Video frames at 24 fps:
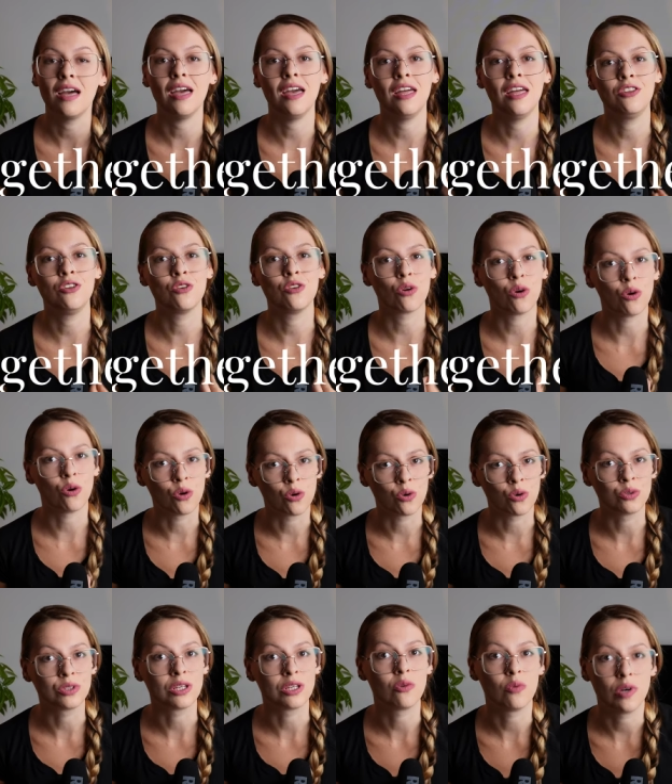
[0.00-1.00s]
and your
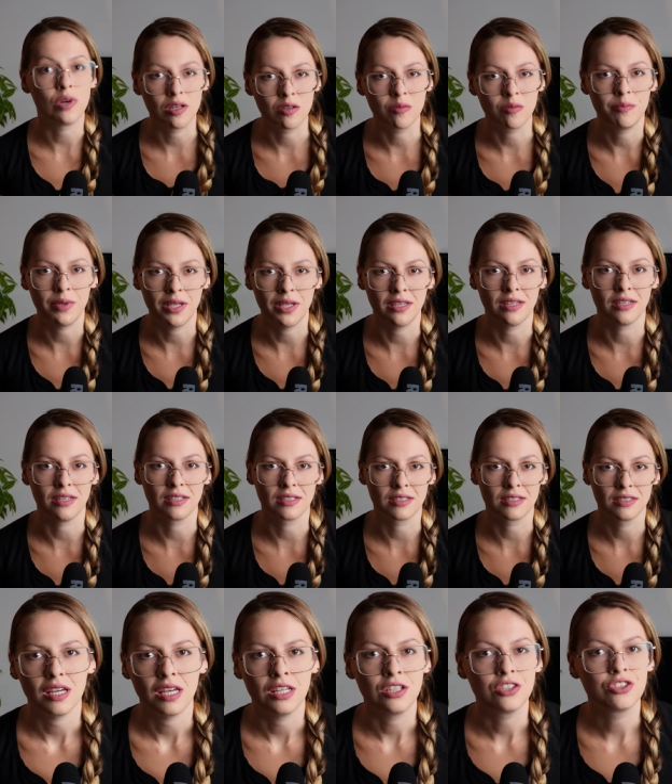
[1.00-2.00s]
own well-being.
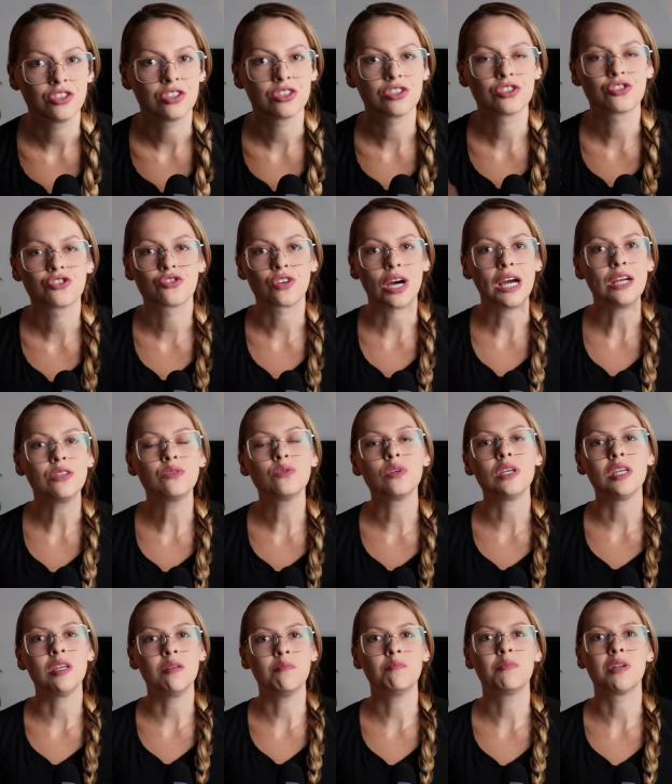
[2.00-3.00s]
And just try to
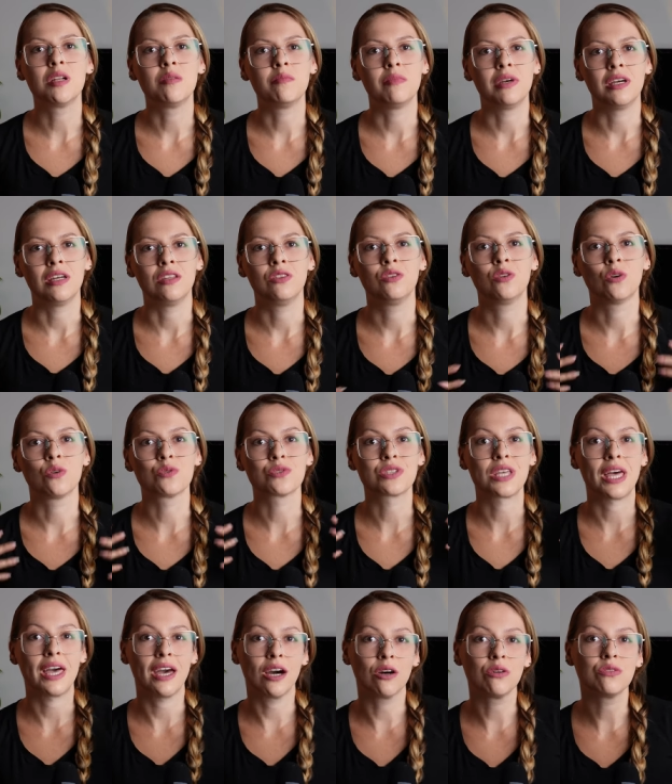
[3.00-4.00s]
implement those
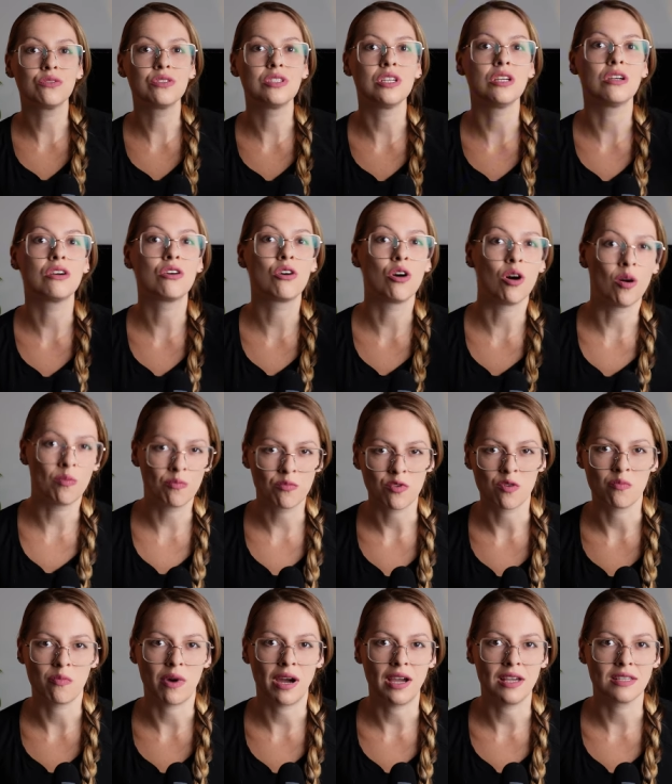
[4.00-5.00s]
healthy
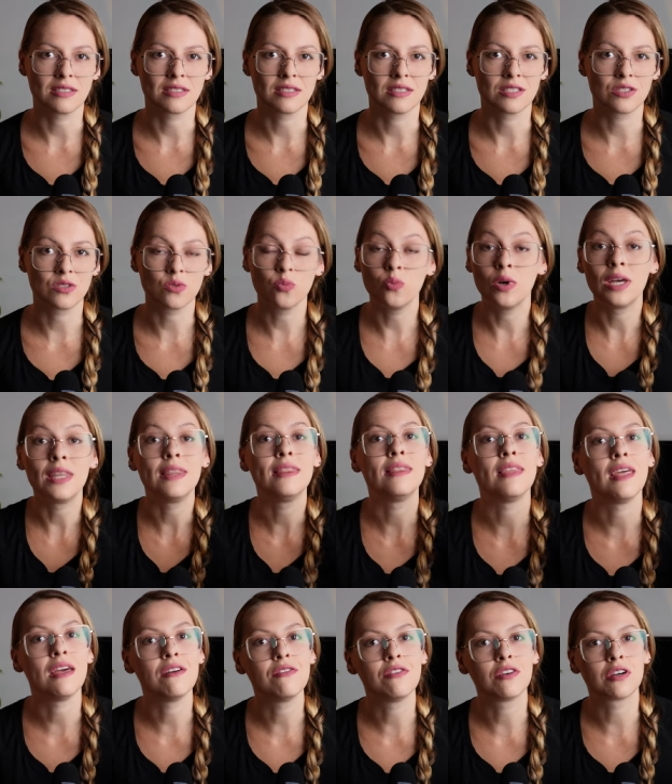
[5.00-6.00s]
compromises
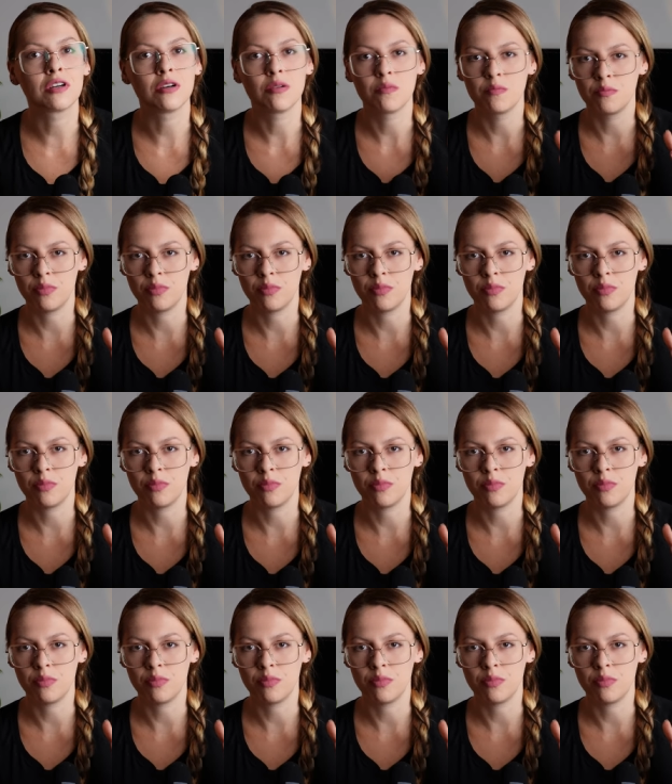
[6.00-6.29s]
whenever